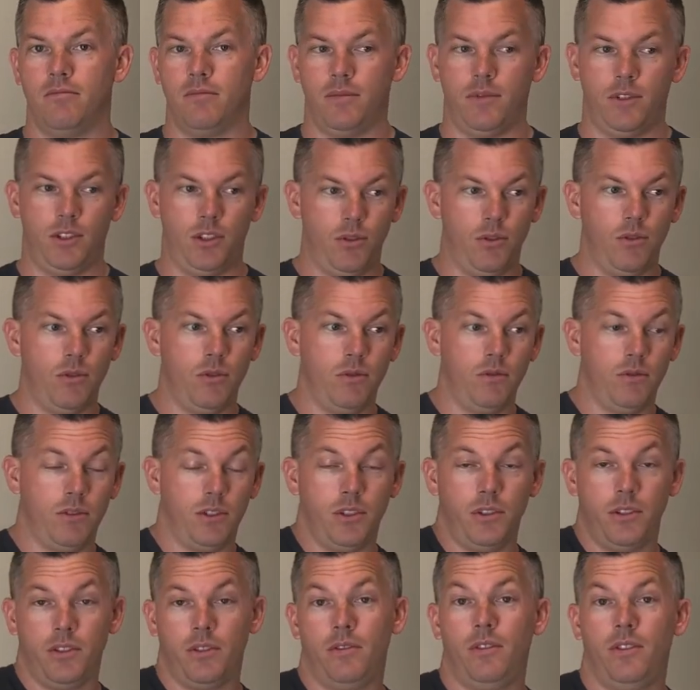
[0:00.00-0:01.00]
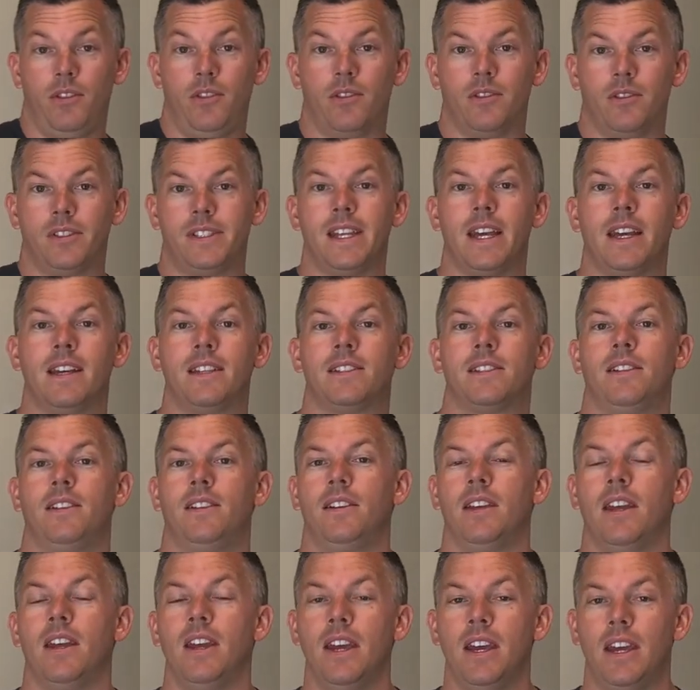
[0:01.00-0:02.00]
you do your
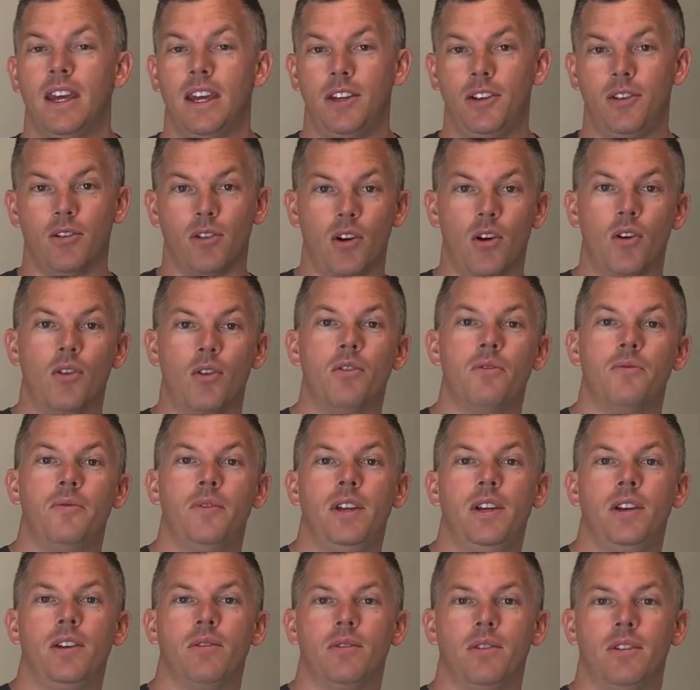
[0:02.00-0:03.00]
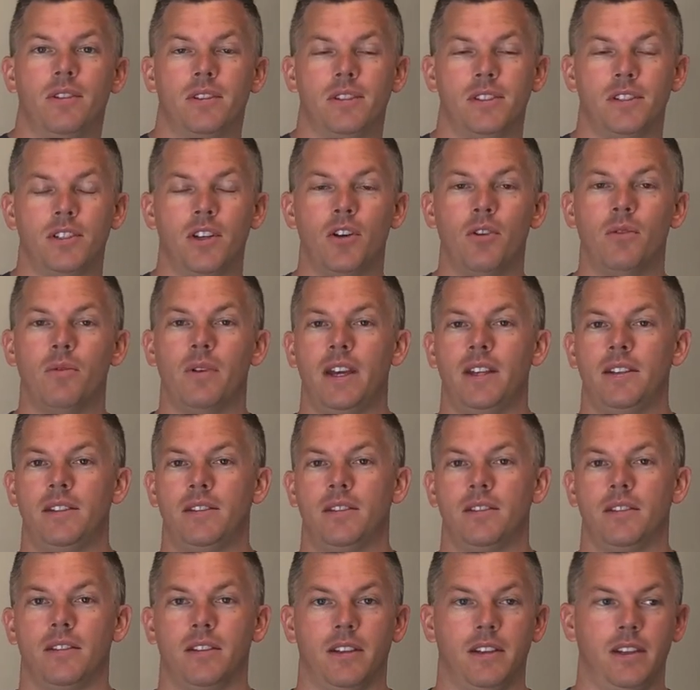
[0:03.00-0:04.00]
testing in your own vehicle. There's no way
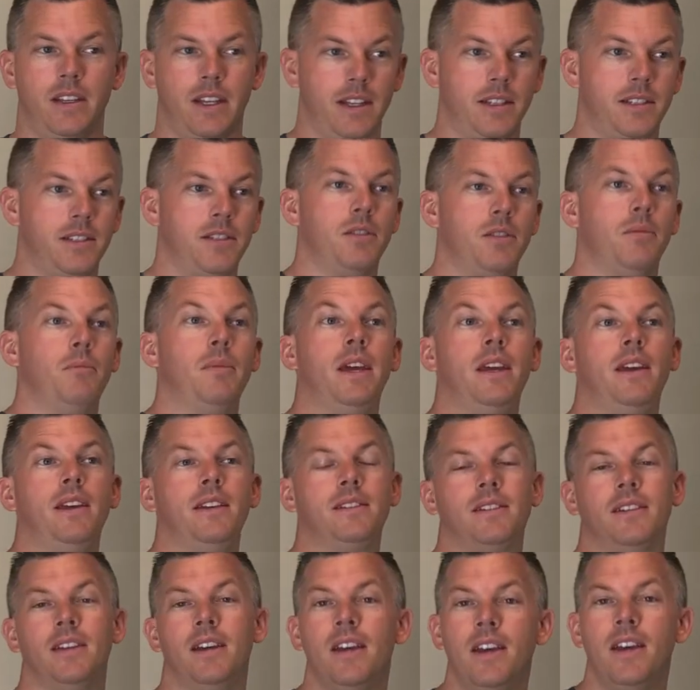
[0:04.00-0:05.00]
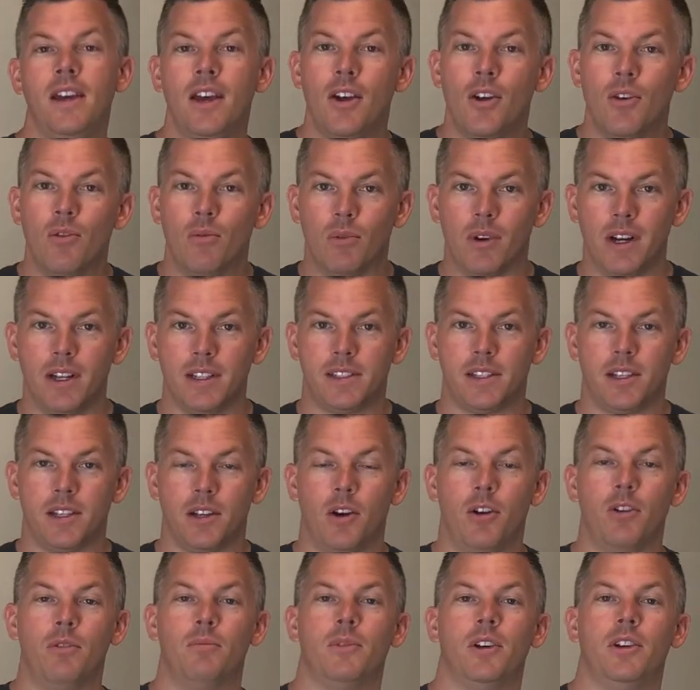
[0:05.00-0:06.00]
to guesstimate what
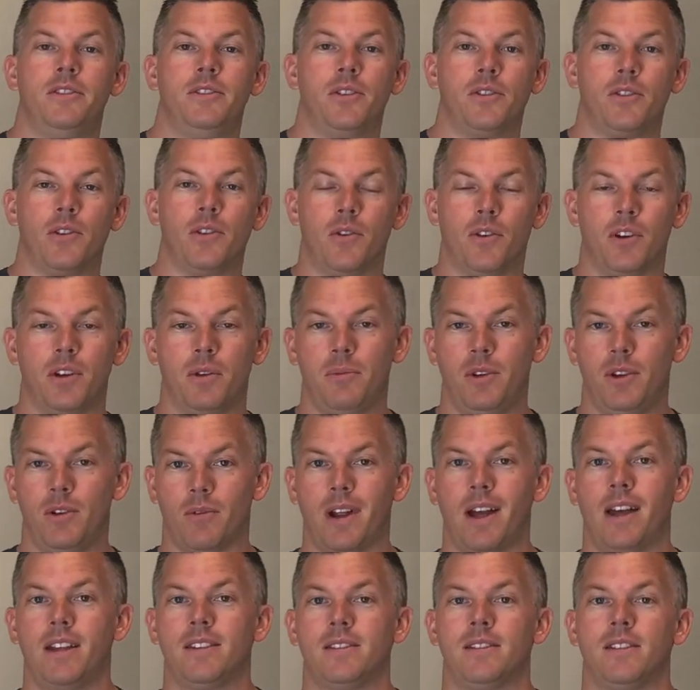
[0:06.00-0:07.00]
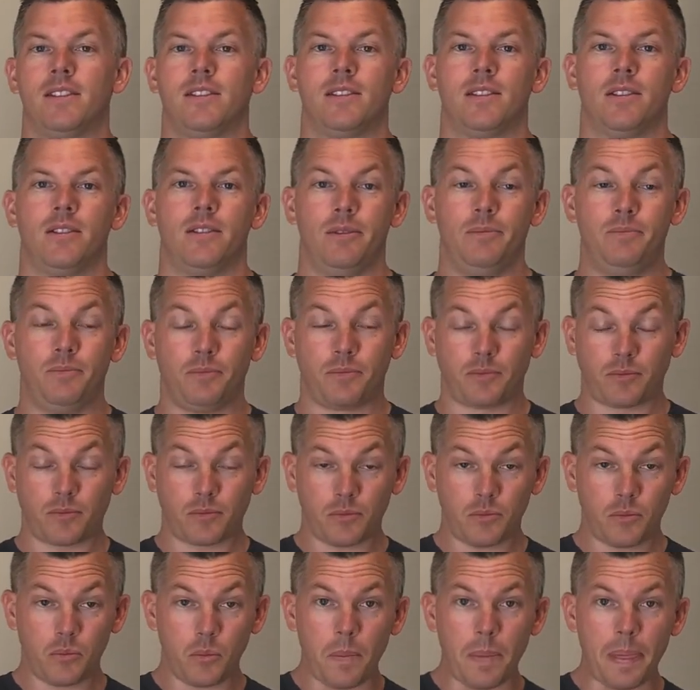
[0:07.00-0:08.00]
ohm load you're going to be rising to
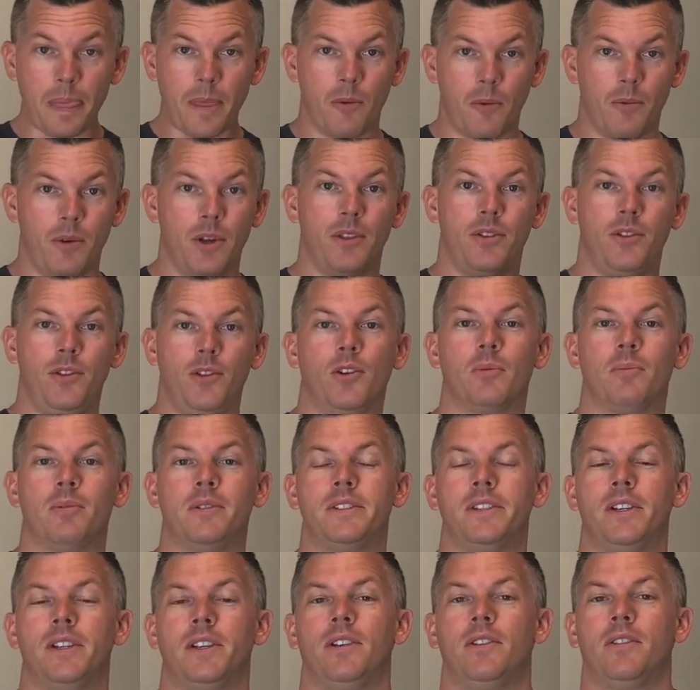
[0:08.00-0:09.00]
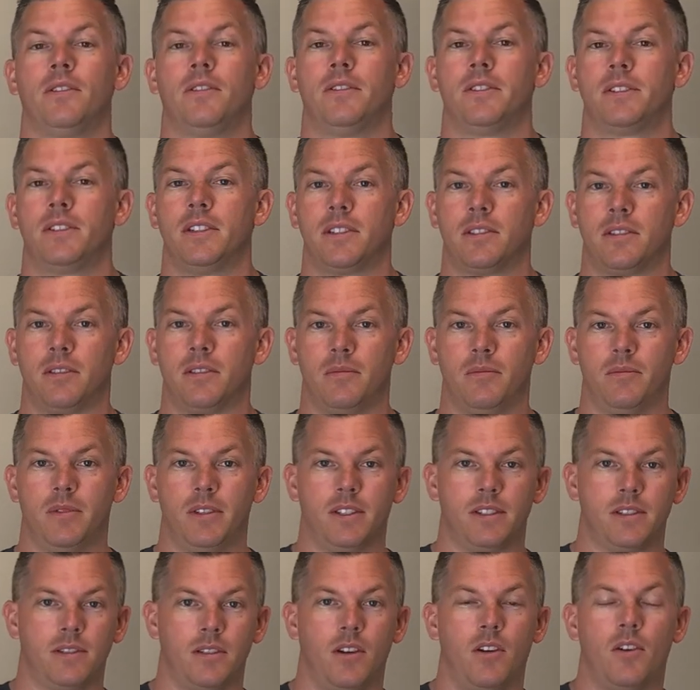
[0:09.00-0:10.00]
with your particular system.
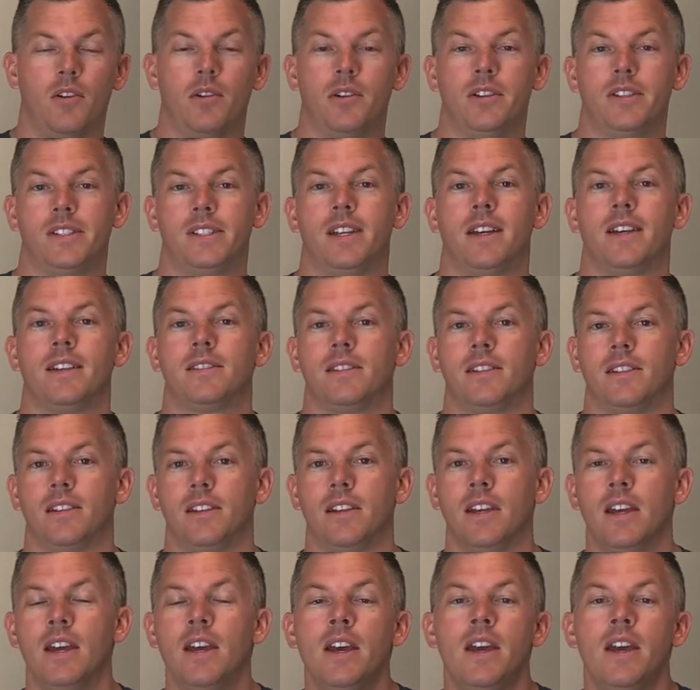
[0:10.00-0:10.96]
It's all in testing.